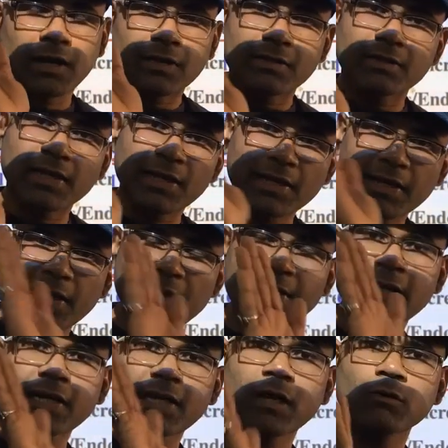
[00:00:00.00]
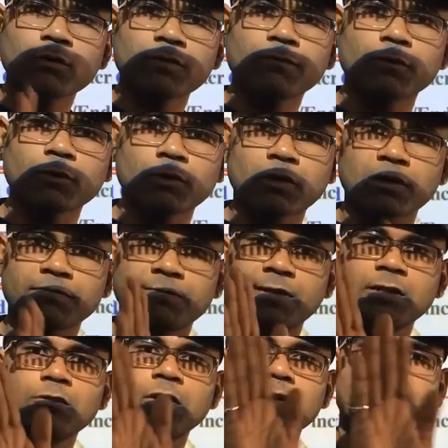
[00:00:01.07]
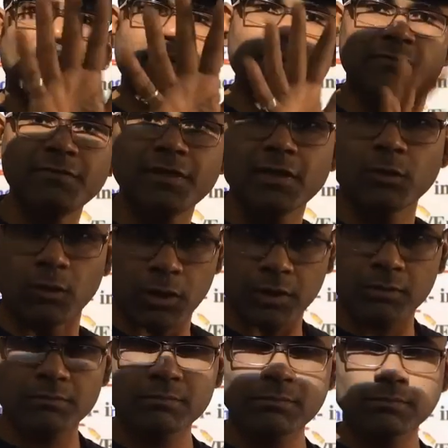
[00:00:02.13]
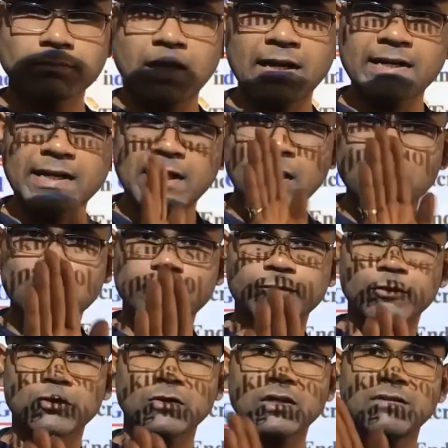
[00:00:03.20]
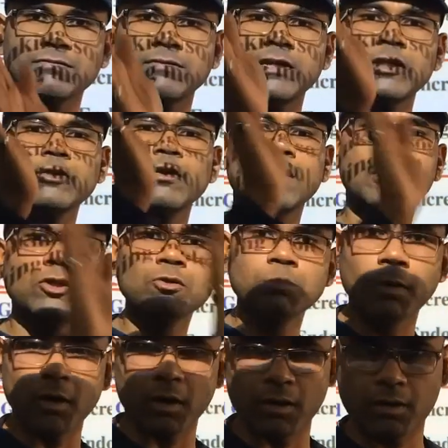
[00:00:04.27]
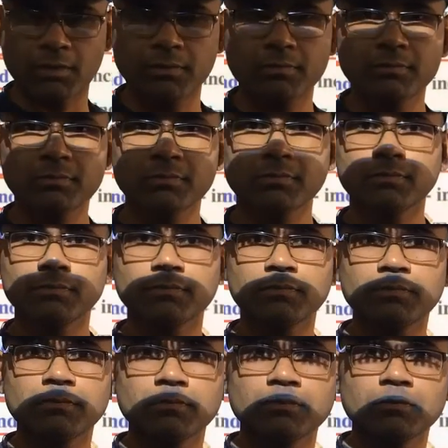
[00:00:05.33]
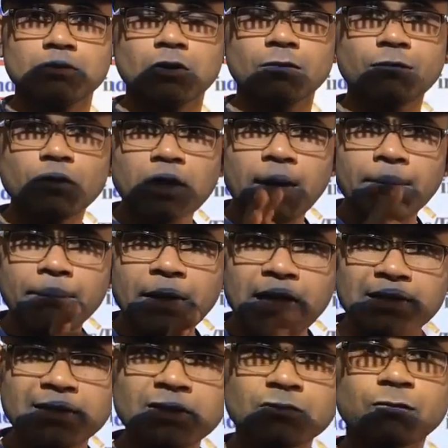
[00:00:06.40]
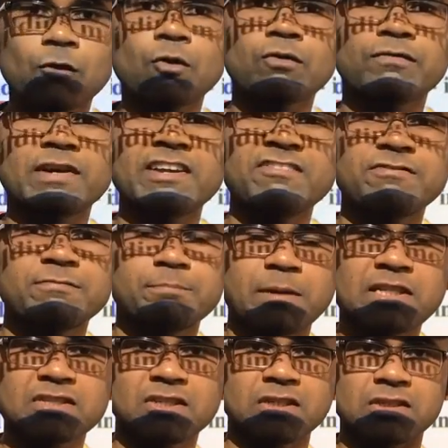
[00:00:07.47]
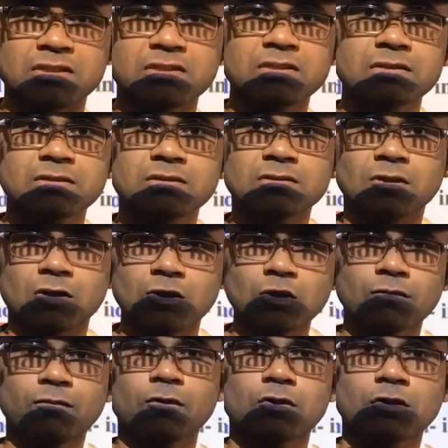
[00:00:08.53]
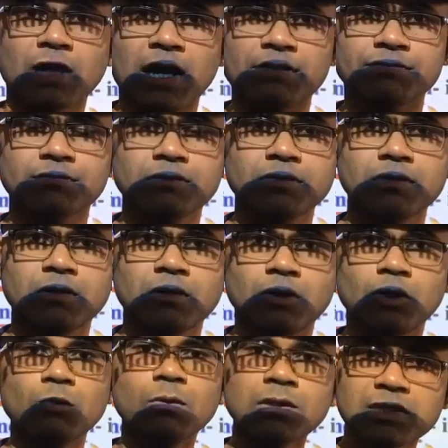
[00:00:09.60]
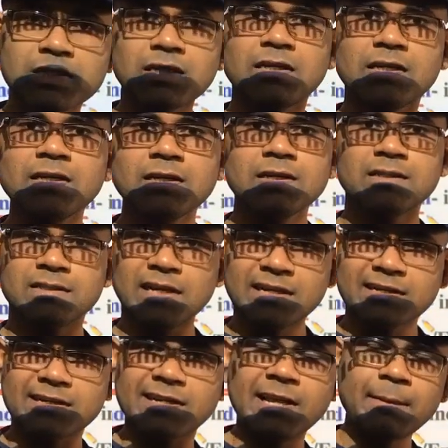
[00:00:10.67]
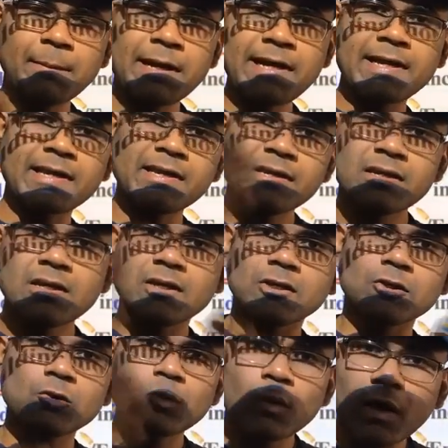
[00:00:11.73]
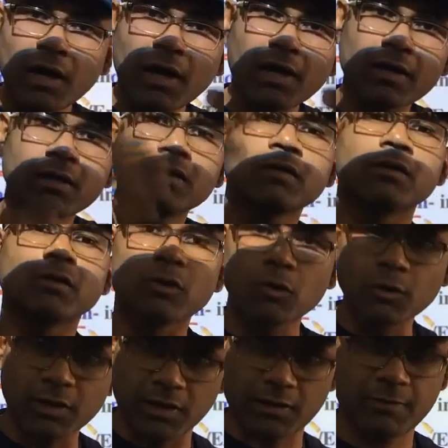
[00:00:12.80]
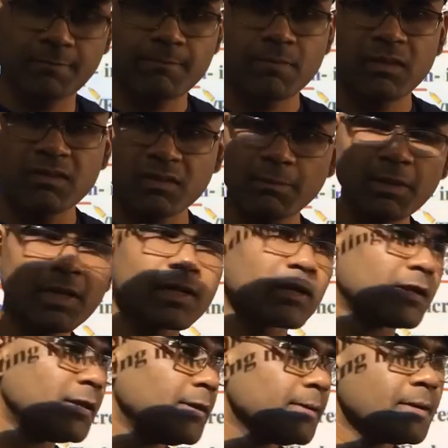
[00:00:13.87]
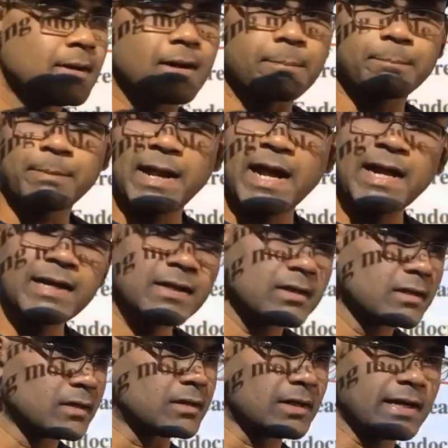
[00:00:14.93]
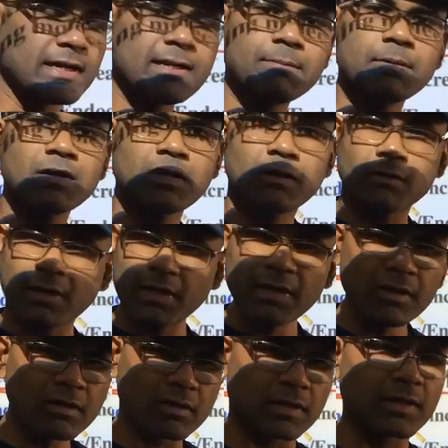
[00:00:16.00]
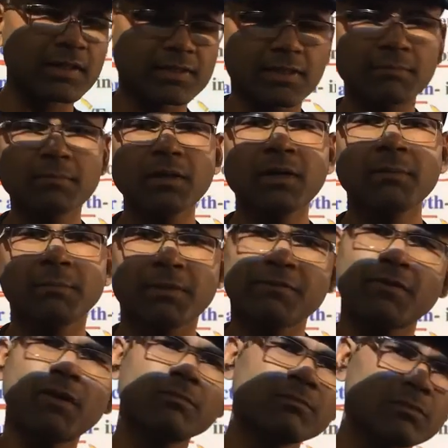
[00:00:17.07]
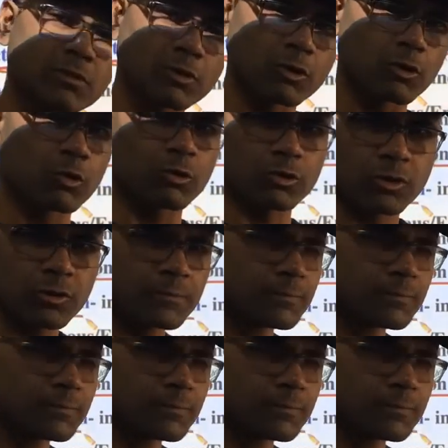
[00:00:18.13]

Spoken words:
Then again take out a photograph when you are 5-year-old and take out a photograph when you are newborn. So if you compare these 4 or 5 pictures or your photograph, you will see that day by day you are growing. Similarly, a plant, animal or any organism perform growth.